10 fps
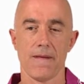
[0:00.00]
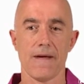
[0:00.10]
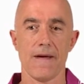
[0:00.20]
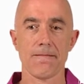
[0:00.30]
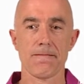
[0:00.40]

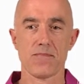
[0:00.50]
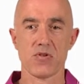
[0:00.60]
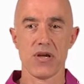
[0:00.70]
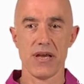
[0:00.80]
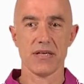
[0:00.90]
Okay,
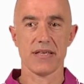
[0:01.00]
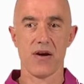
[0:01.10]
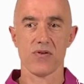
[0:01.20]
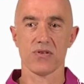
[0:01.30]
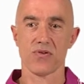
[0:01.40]
so here's
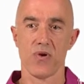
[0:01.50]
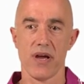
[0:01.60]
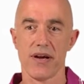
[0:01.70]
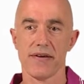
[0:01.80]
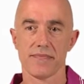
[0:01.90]
our
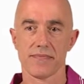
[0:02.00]
square.